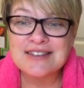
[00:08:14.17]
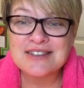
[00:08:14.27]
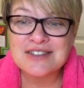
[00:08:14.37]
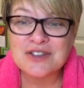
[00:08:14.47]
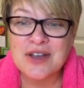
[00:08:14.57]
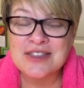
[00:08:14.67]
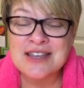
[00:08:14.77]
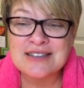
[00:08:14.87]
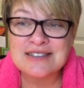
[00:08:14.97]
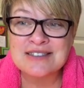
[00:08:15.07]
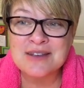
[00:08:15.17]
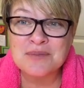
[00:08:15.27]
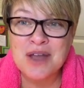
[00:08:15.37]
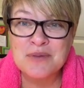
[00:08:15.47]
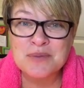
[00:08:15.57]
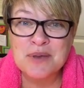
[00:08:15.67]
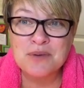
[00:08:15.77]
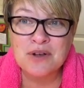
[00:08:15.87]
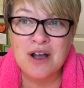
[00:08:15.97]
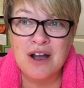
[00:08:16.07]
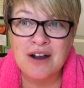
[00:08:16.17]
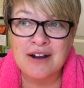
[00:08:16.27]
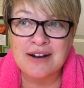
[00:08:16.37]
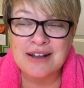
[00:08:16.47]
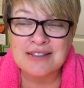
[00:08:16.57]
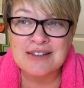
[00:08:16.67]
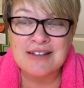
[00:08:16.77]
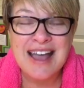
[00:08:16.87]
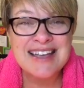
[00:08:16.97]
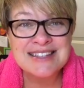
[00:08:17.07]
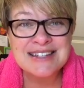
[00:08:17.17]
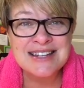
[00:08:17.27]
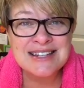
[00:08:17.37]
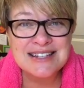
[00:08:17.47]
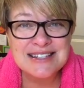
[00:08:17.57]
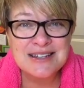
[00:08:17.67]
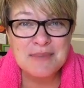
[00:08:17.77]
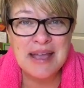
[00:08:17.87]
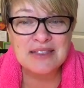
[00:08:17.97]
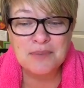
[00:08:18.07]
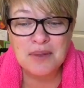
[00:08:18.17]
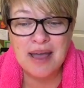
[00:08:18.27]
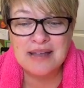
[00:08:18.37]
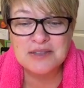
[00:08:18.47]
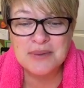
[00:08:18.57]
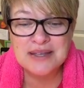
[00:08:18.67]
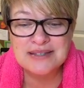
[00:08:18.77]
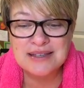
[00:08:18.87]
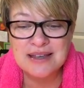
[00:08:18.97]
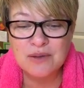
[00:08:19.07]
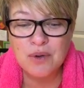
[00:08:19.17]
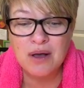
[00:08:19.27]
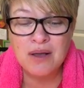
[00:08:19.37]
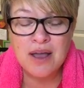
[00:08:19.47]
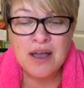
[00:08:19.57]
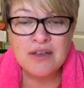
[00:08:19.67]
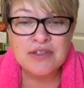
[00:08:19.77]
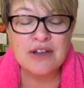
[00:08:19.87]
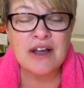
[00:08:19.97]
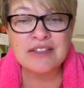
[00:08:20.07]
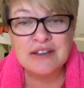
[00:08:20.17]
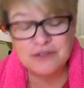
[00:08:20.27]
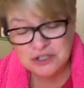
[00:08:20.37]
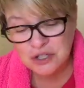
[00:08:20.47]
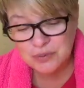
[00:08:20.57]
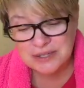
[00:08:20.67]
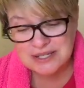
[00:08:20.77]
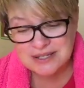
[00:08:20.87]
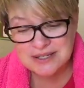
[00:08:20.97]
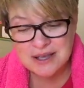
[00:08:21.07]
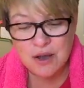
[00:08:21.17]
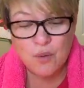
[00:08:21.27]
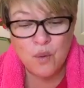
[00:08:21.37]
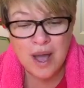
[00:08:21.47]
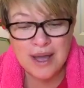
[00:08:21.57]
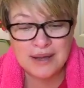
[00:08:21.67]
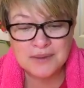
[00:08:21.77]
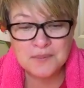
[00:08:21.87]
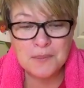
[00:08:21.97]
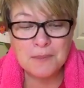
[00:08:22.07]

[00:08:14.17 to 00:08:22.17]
So I think sometimes people are a little hesitant to make the plans because they think, well, they, I think for two reasons. One,